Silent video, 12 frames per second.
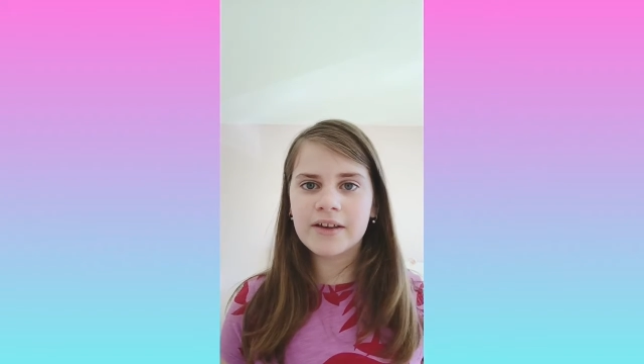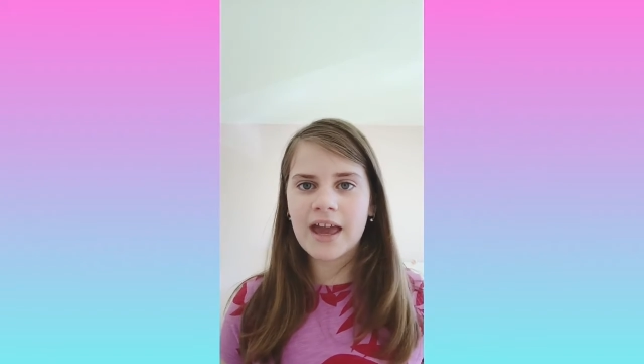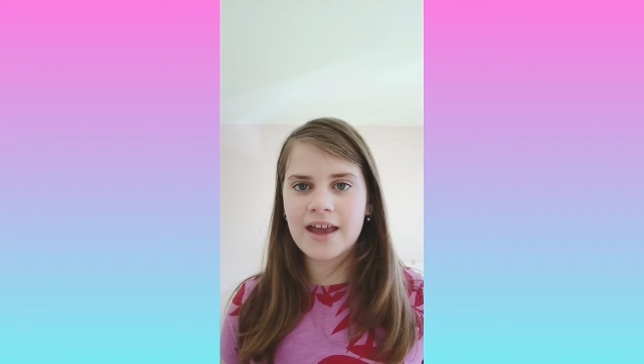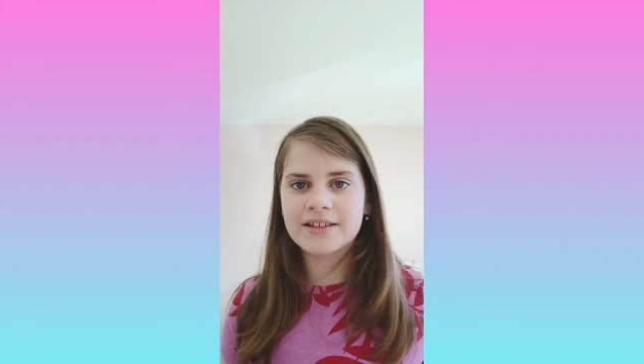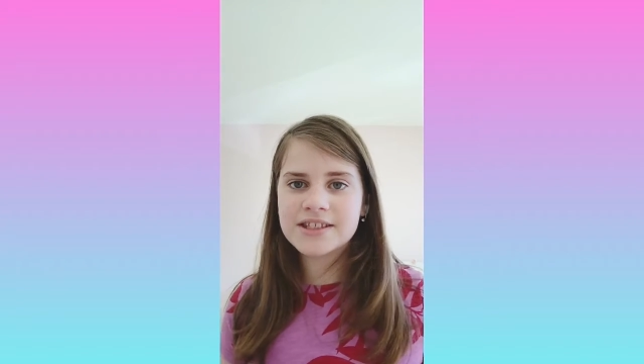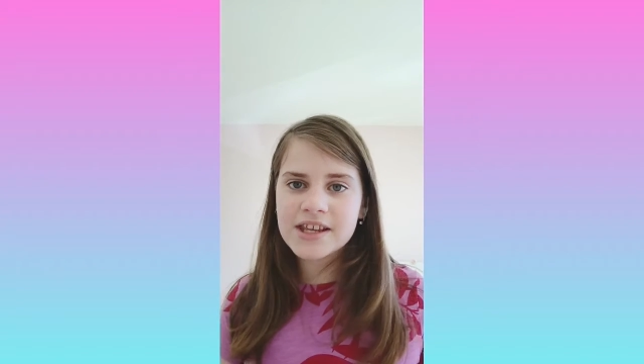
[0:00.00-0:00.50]

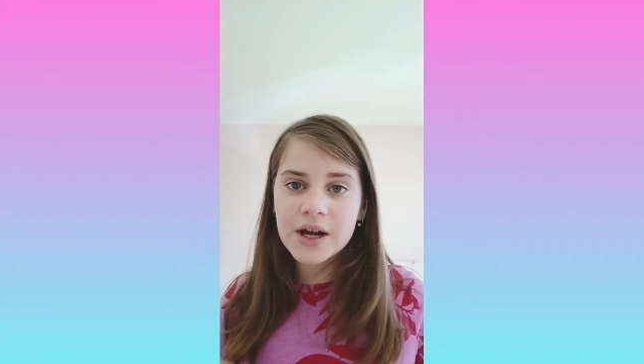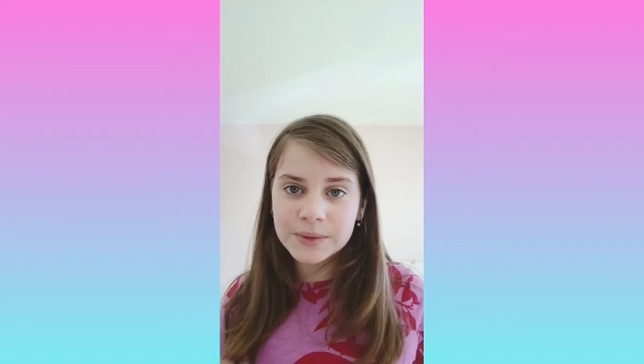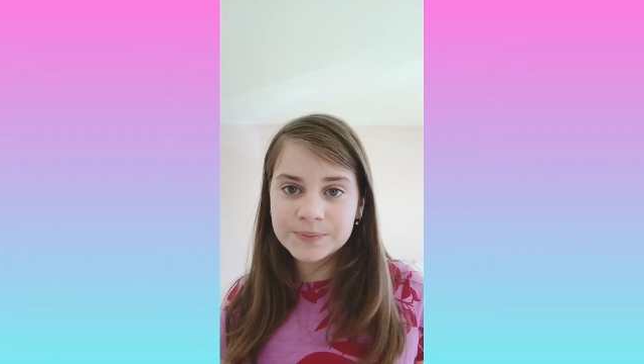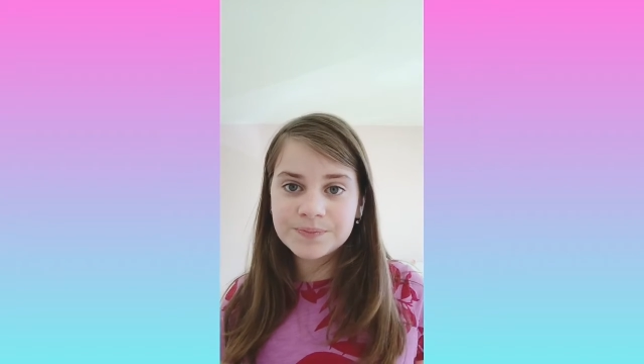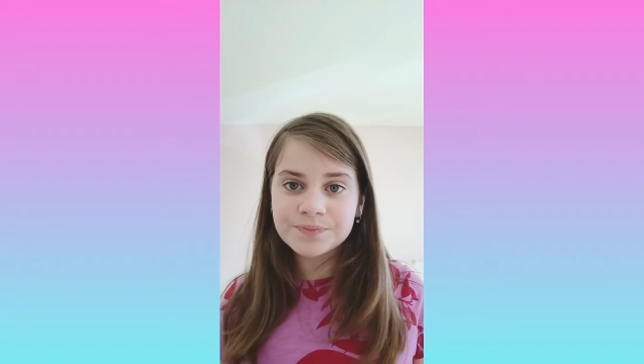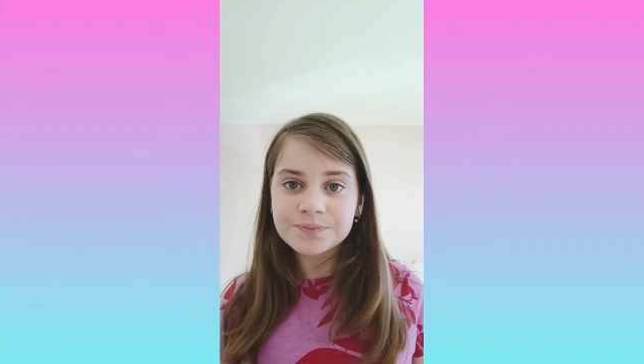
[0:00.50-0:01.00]
Okay, so
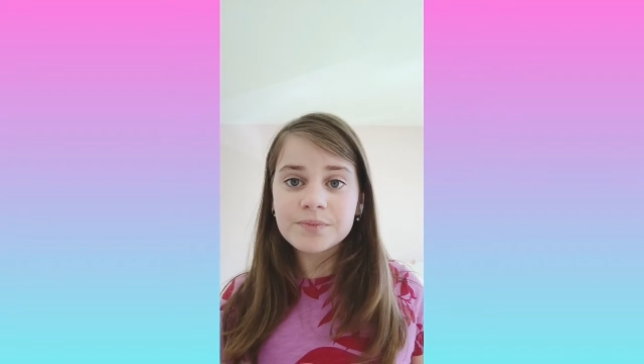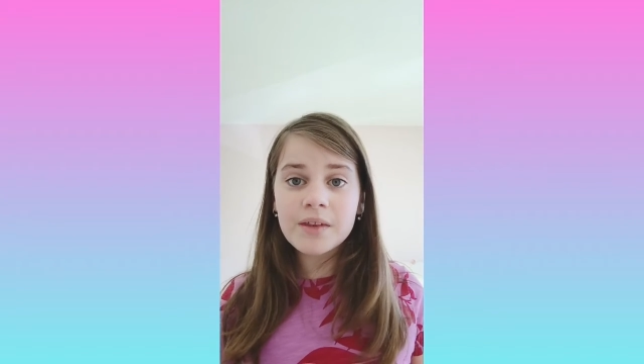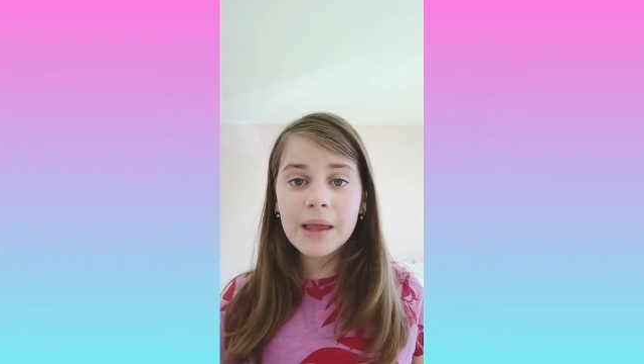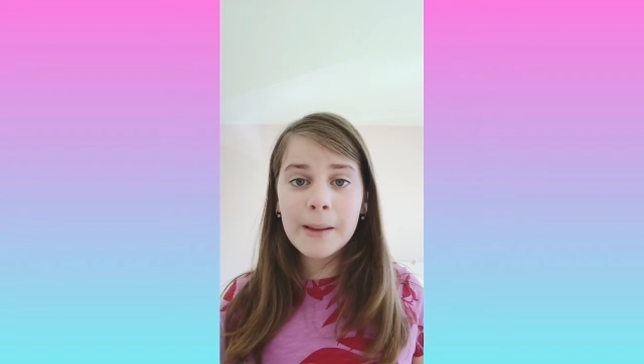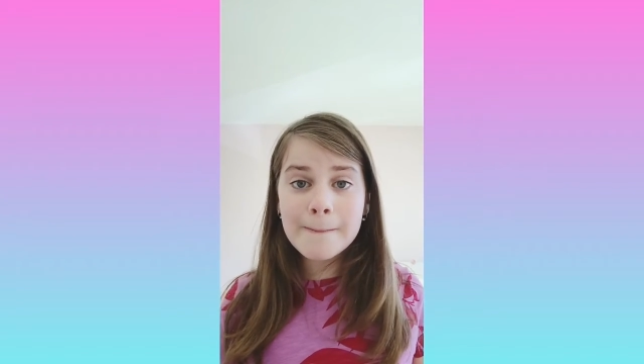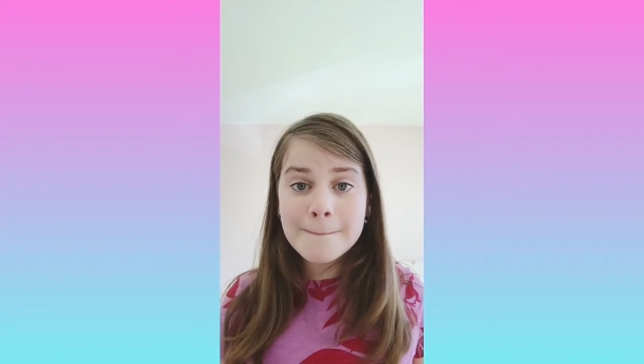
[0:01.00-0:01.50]

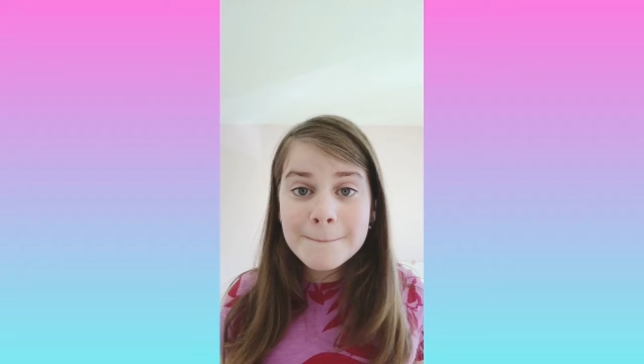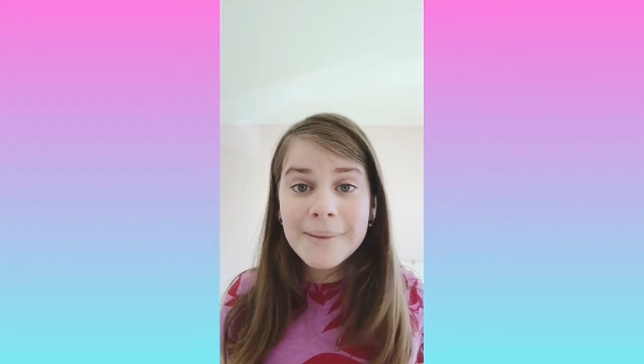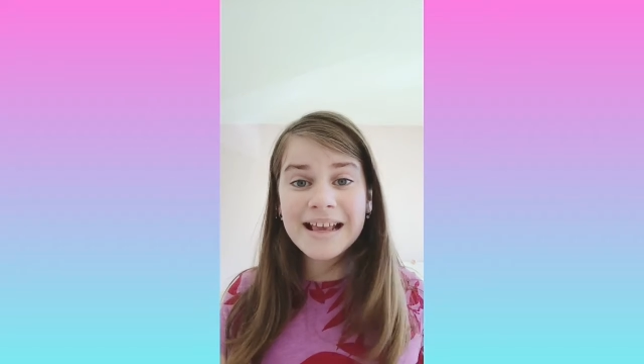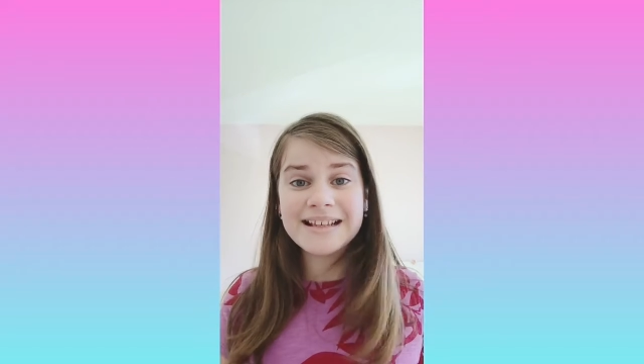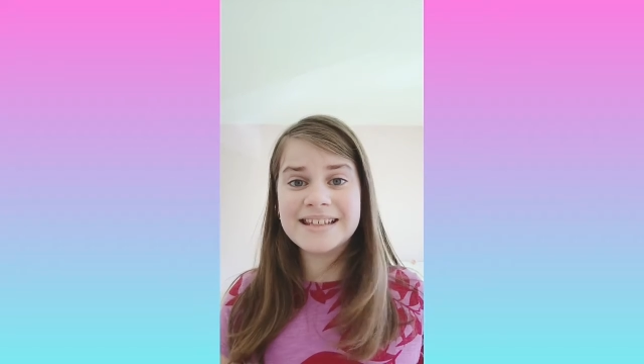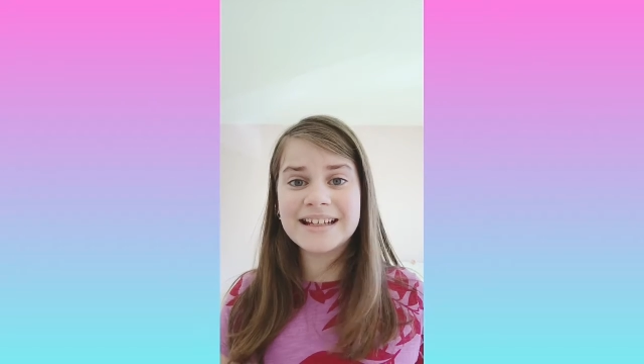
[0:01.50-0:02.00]

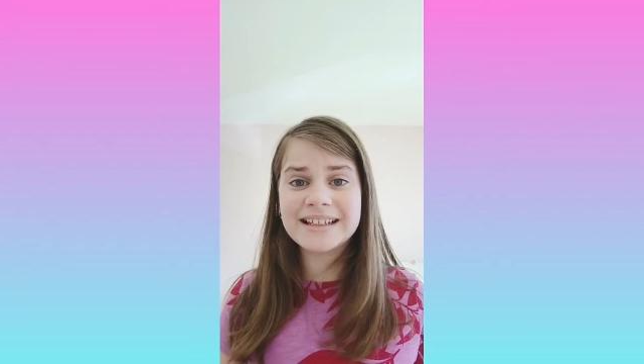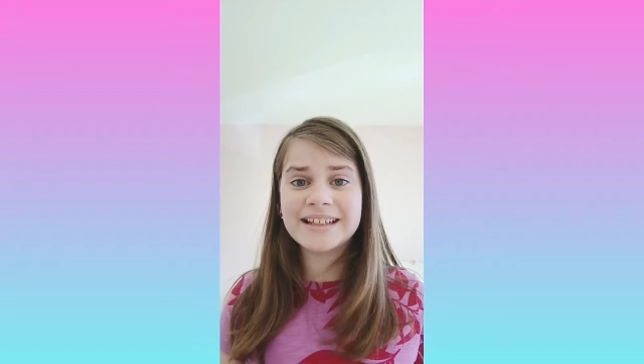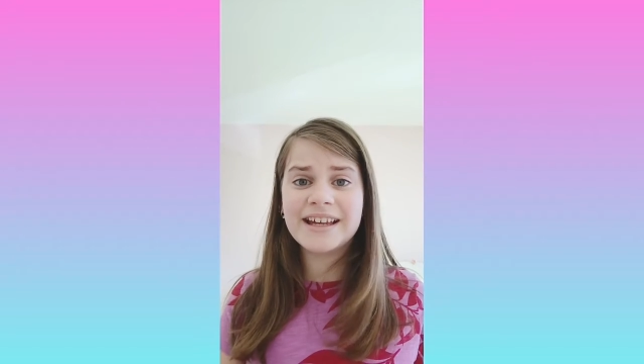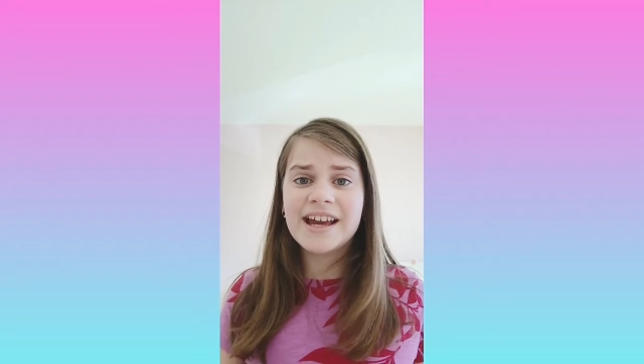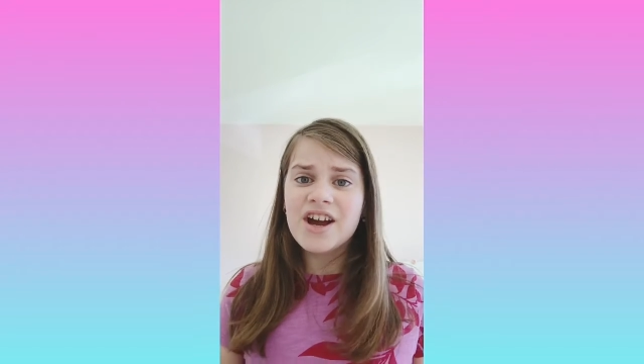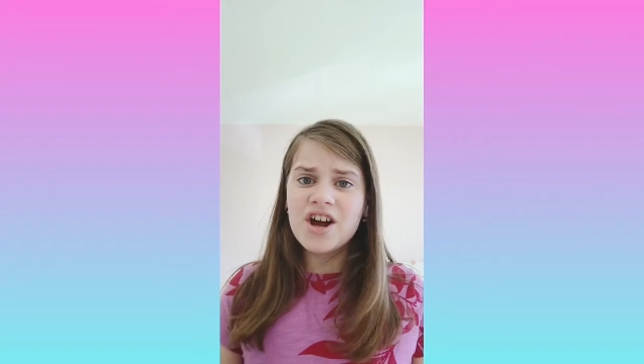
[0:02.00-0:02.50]

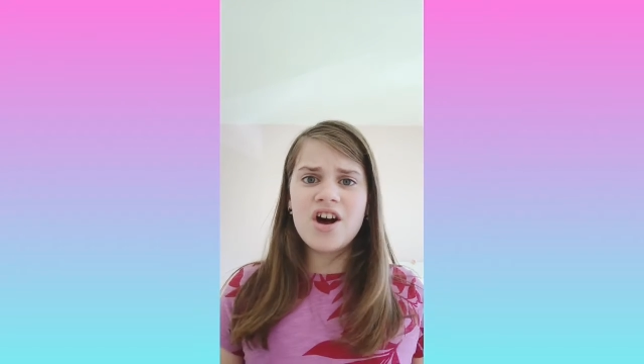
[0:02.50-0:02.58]
basically